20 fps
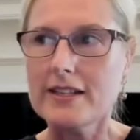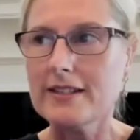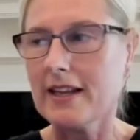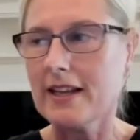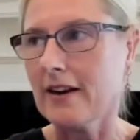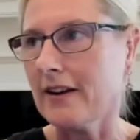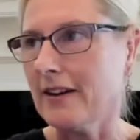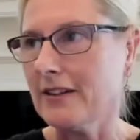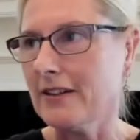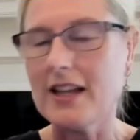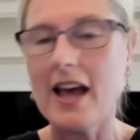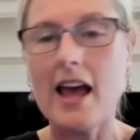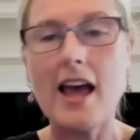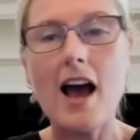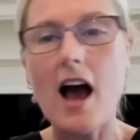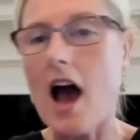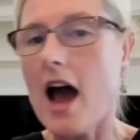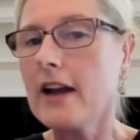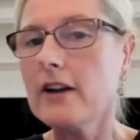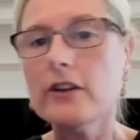Can I not do
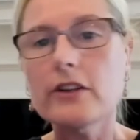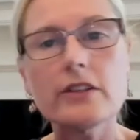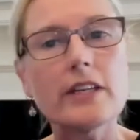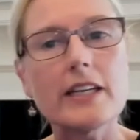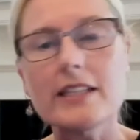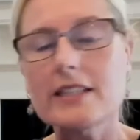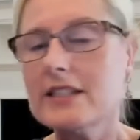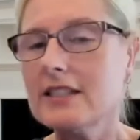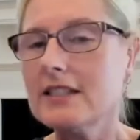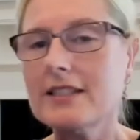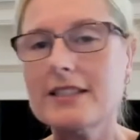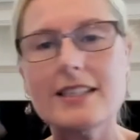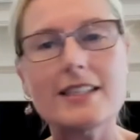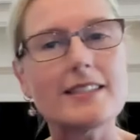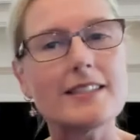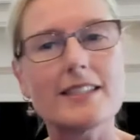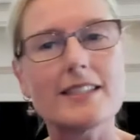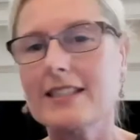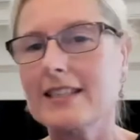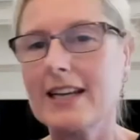I don't, it just
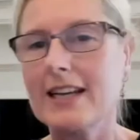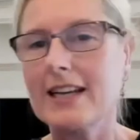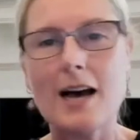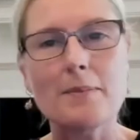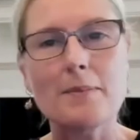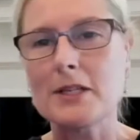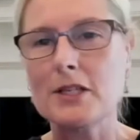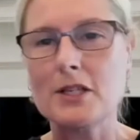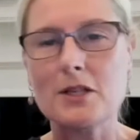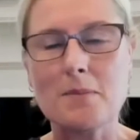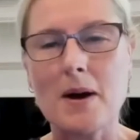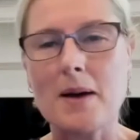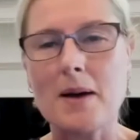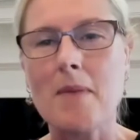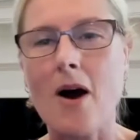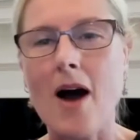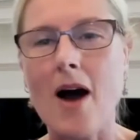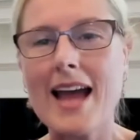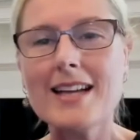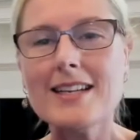doesn't come into my
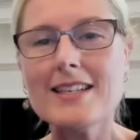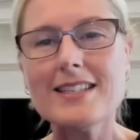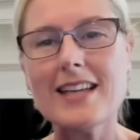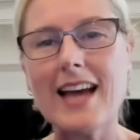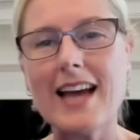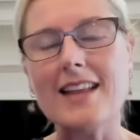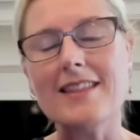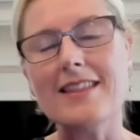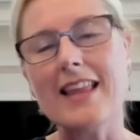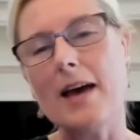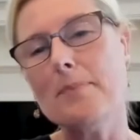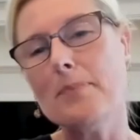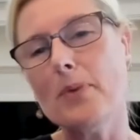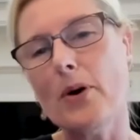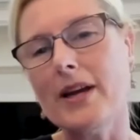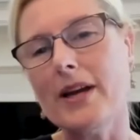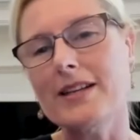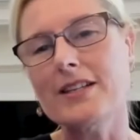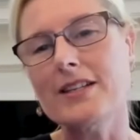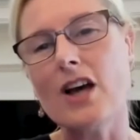mind at that
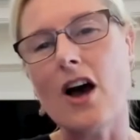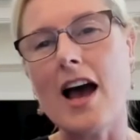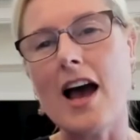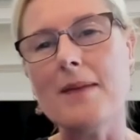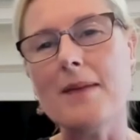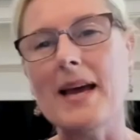point in time.